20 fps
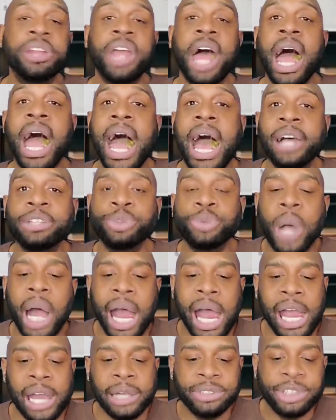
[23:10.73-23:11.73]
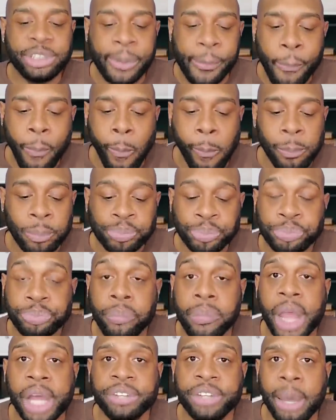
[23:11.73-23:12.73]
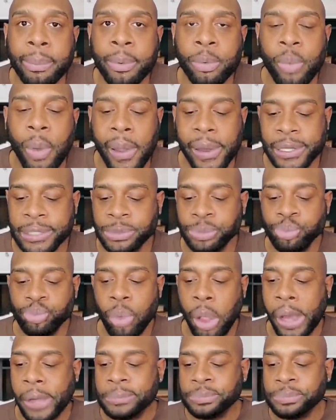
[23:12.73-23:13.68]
The Housewives is up and running.